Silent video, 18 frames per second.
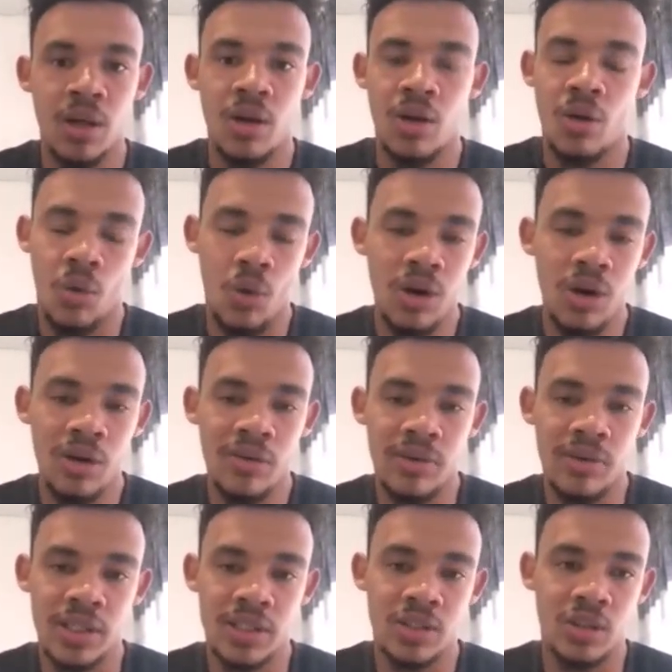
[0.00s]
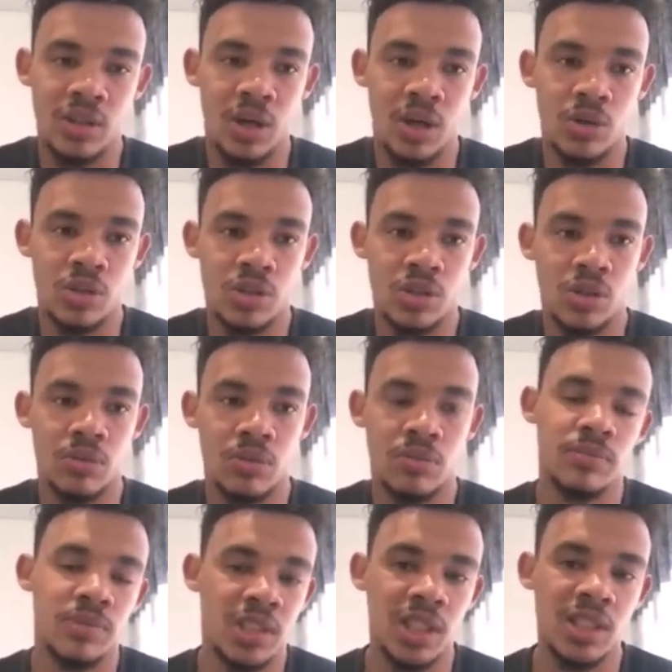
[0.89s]
all of us, you know. So
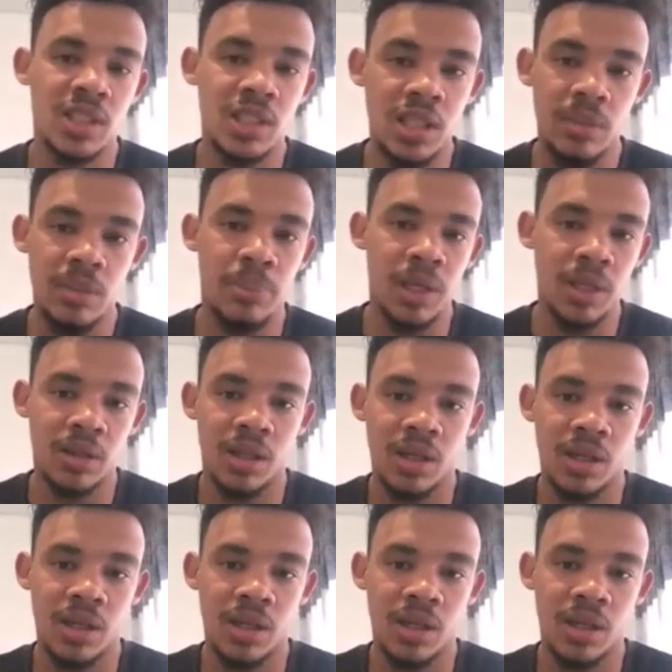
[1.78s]
just yeah, keeping I know